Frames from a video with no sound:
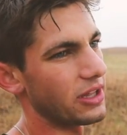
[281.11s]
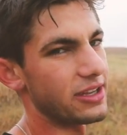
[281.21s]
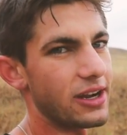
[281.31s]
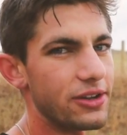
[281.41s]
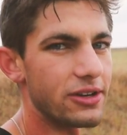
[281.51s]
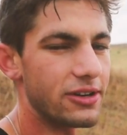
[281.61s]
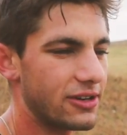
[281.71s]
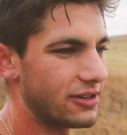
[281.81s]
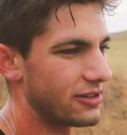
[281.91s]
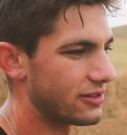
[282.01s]
like it out here.
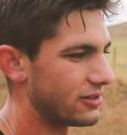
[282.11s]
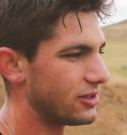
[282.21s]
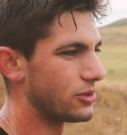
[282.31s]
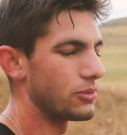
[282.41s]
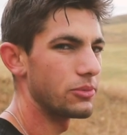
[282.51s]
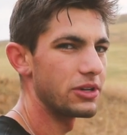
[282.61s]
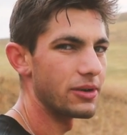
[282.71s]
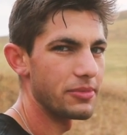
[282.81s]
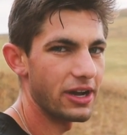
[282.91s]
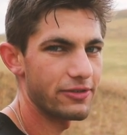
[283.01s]

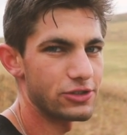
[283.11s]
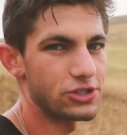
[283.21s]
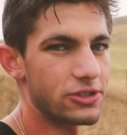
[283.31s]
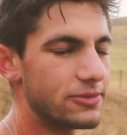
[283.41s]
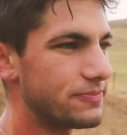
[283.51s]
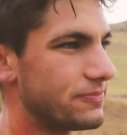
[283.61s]
We'd come back for sure.